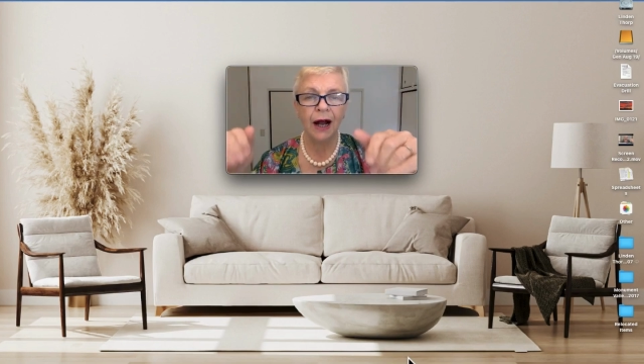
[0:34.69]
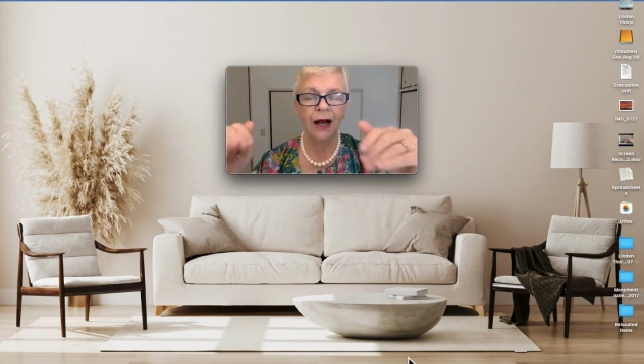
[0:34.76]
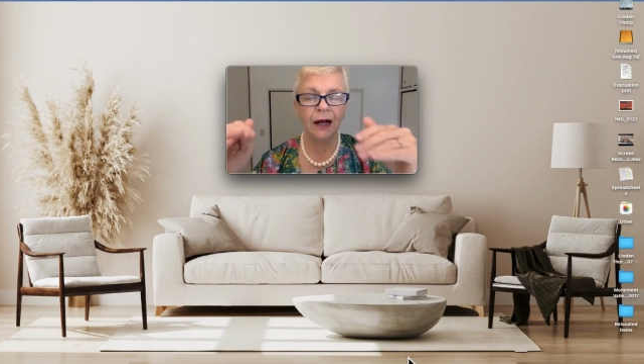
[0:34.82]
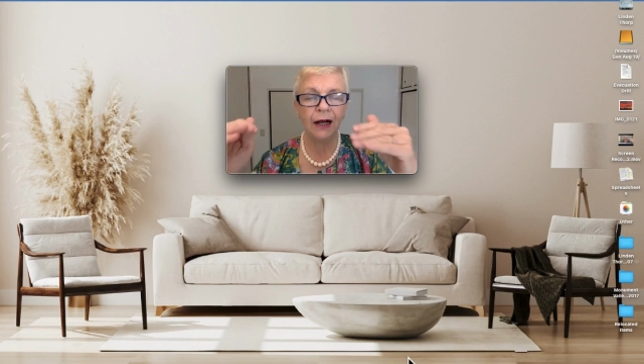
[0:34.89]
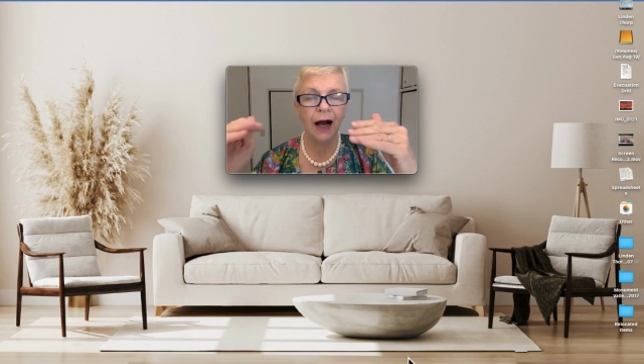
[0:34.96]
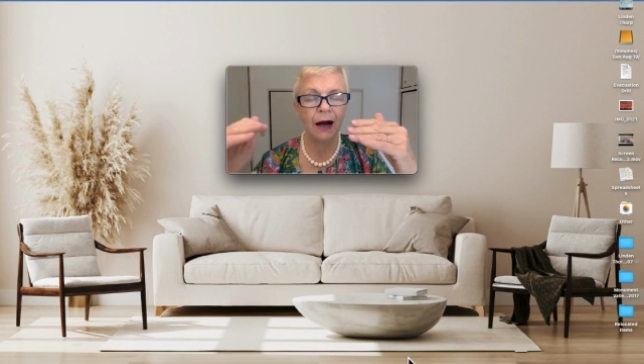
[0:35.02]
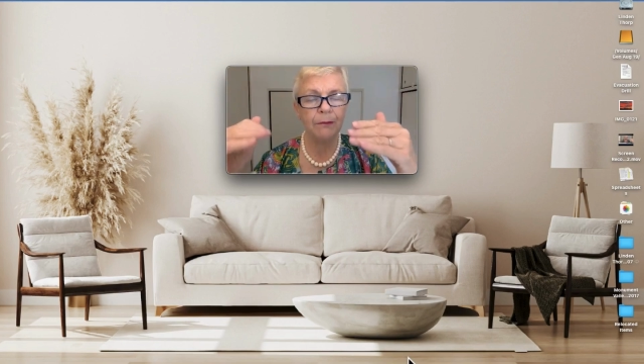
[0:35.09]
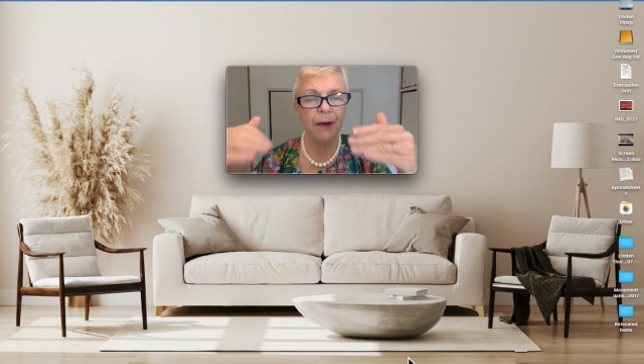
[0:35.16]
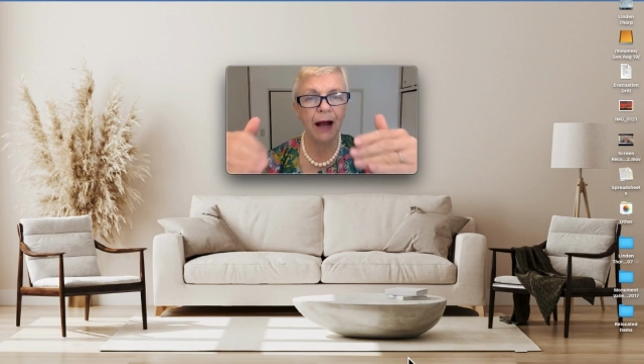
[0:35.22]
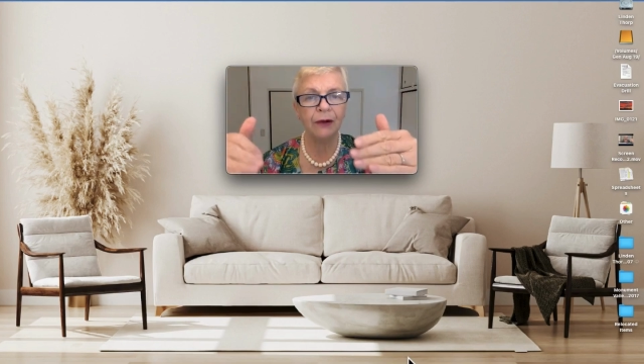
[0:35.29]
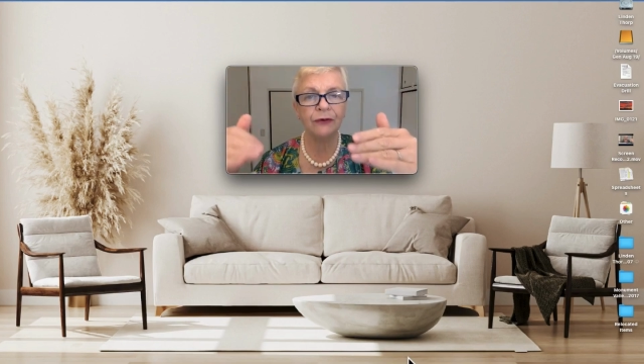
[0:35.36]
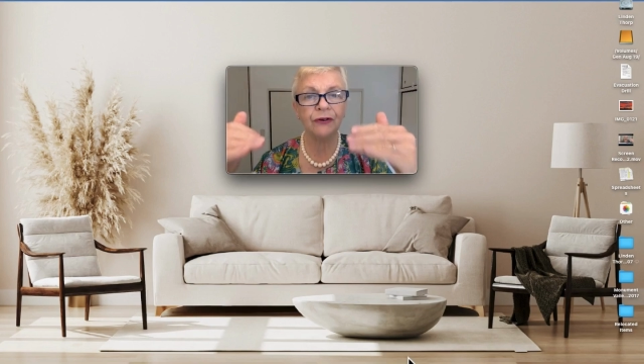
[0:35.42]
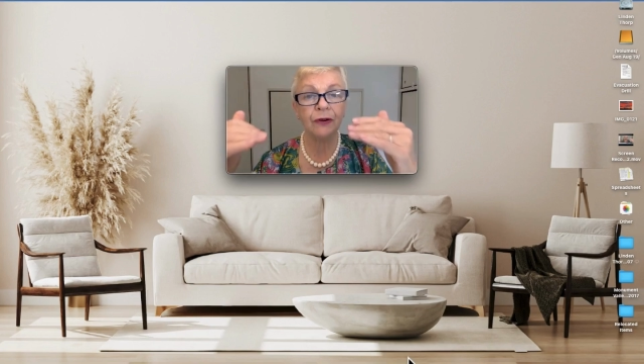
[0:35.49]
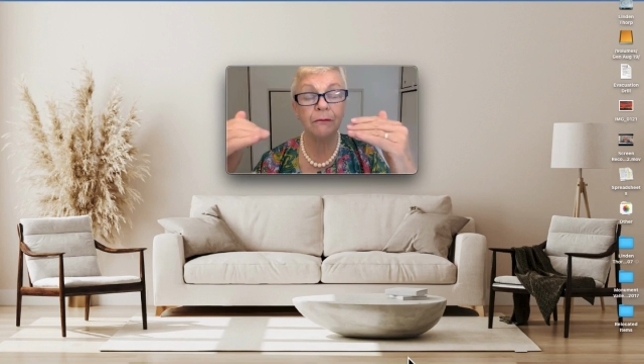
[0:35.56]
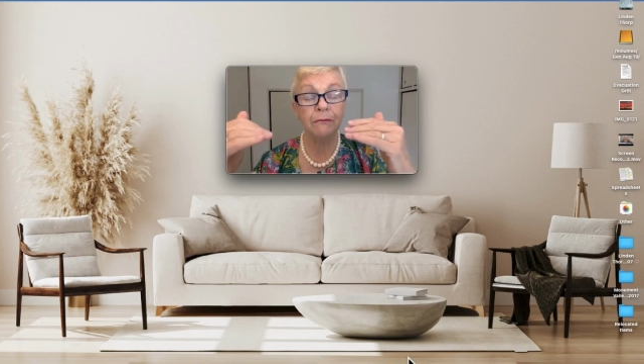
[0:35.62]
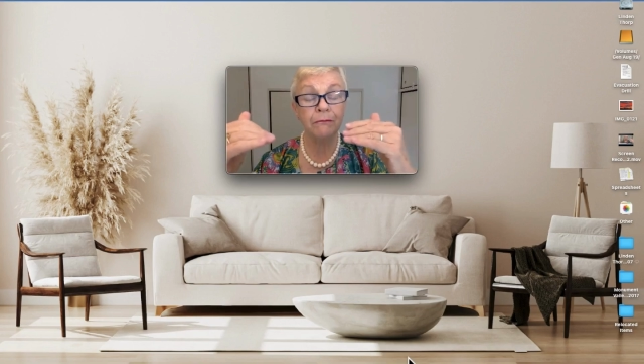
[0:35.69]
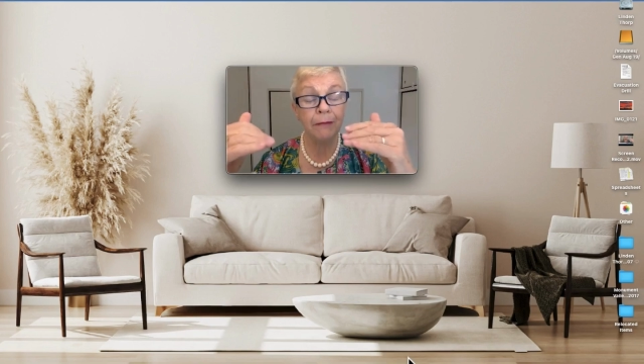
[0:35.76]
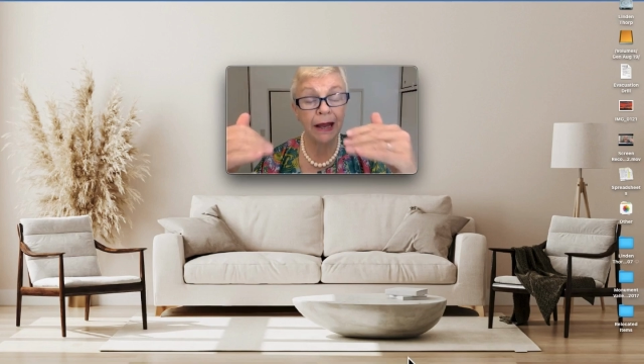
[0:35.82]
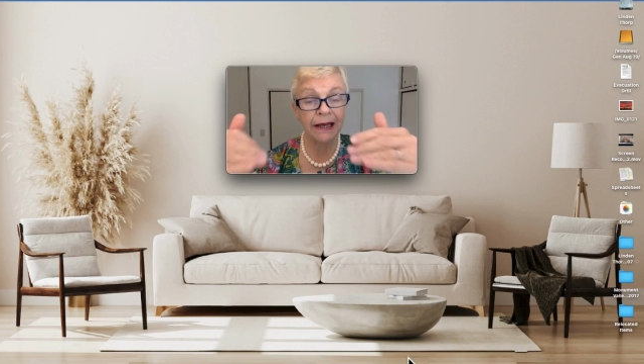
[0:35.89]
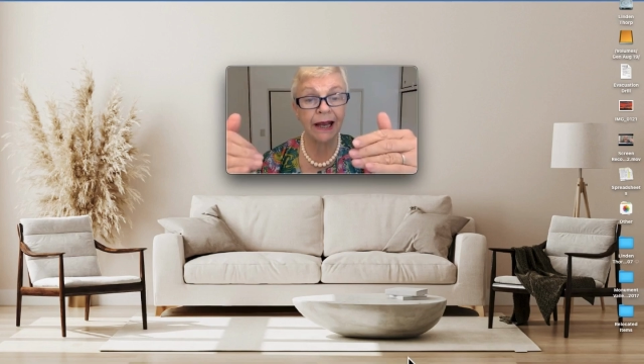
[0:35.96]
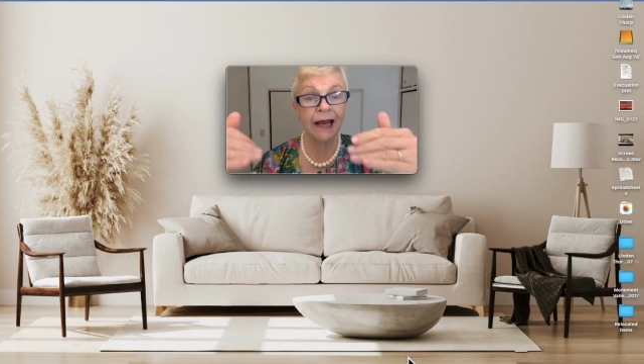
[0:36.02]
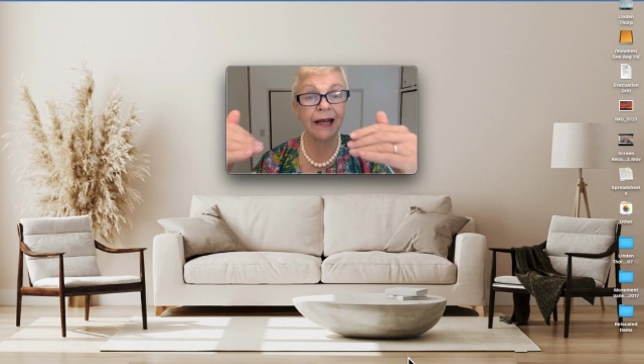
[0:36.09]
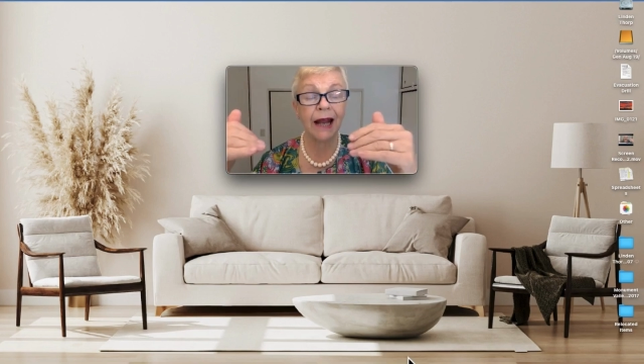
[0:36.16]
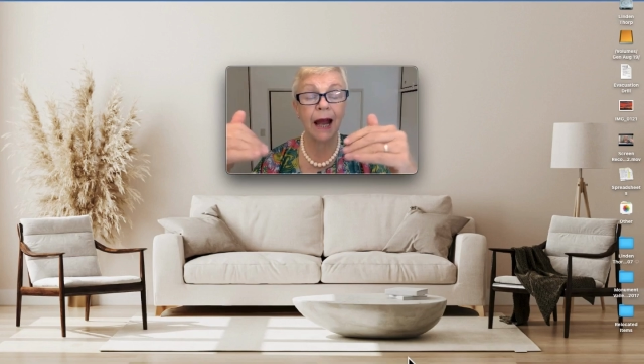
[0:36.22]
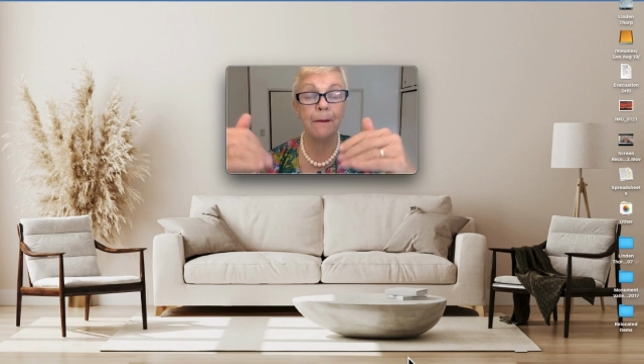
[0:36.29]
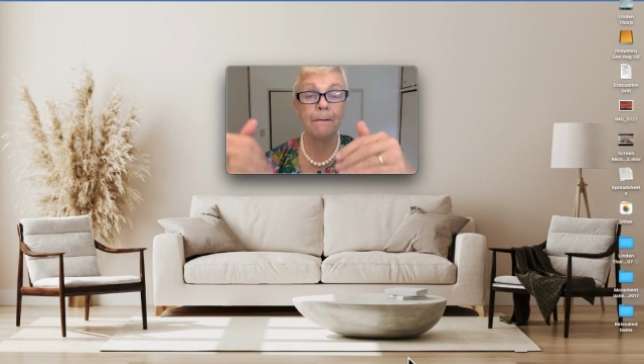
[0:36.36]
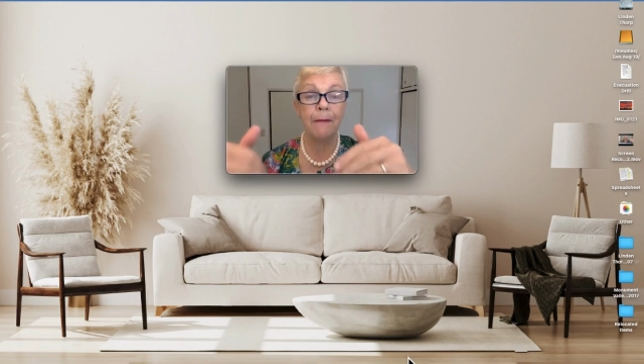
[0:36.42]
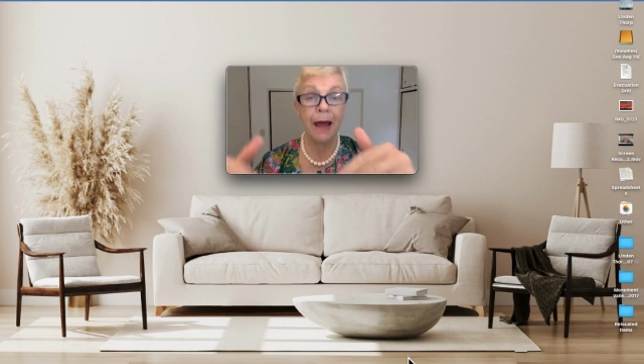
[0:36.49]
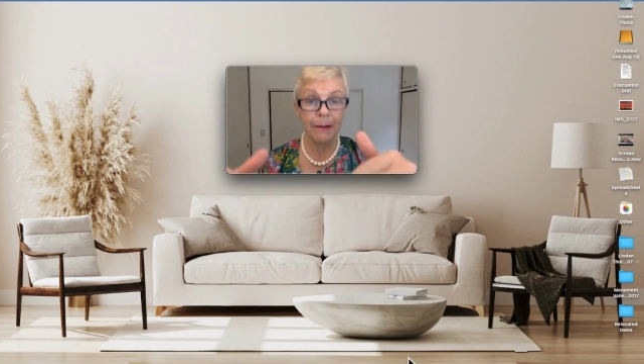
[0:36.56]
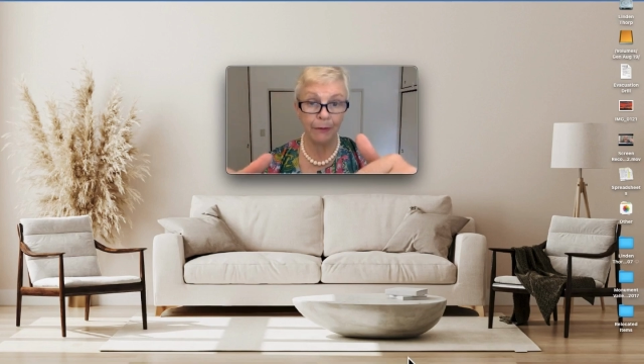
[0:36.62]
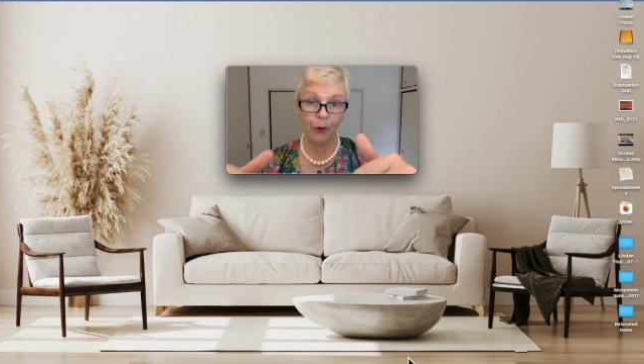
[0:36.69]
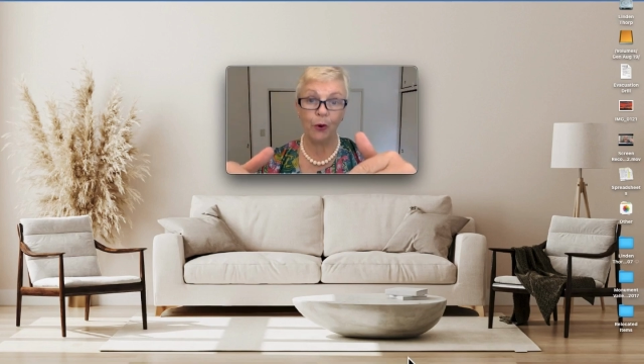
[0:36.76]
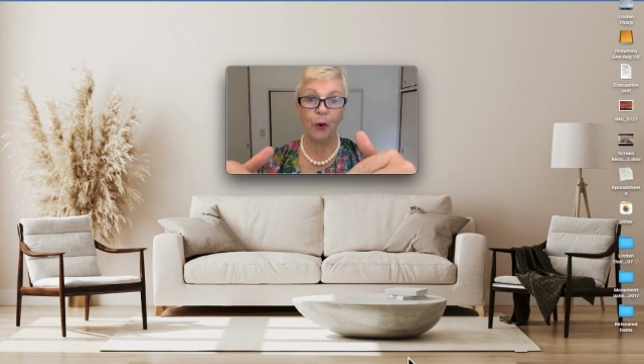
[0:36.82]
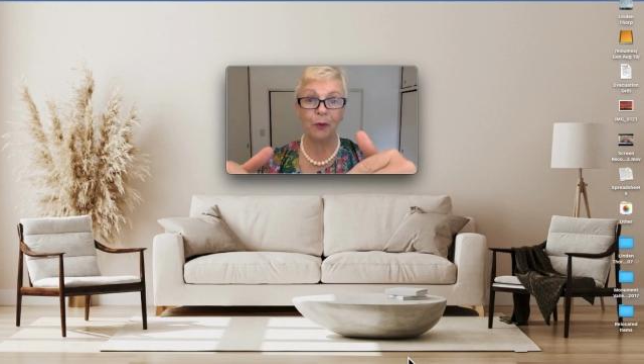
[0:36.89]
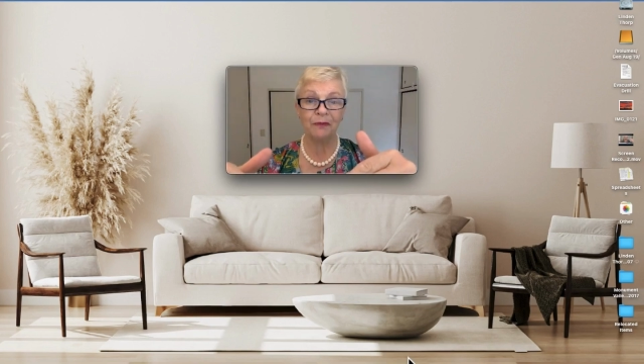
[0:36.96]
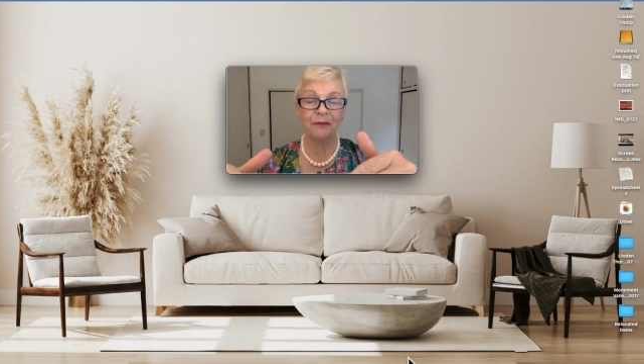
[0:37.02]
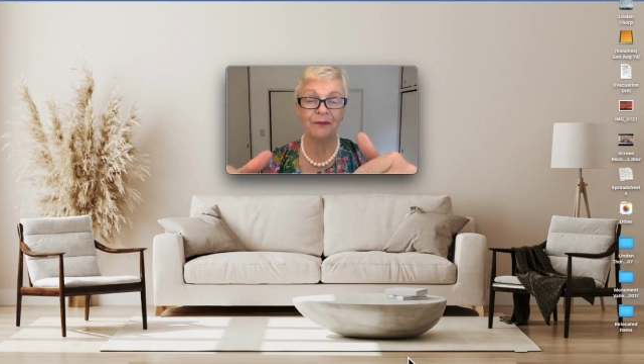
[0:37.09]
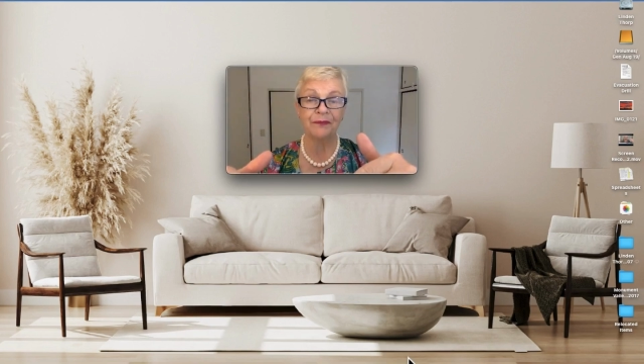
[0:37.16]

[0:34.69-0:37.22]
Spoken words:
about making a memo.